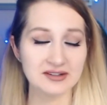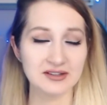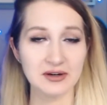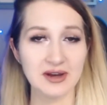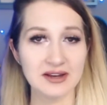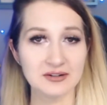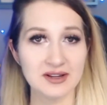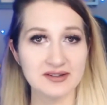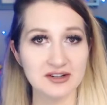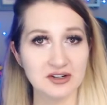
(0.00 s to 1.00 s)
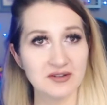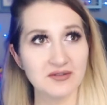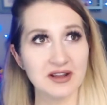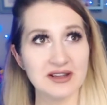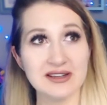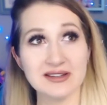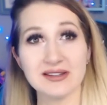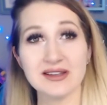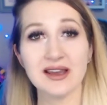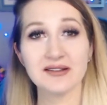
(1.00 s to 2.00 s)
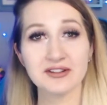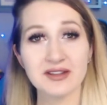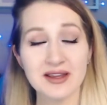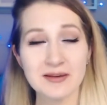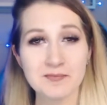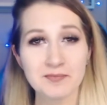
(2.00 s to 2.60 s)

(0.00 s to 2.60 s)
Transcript: So I transitioned fairly easily after that.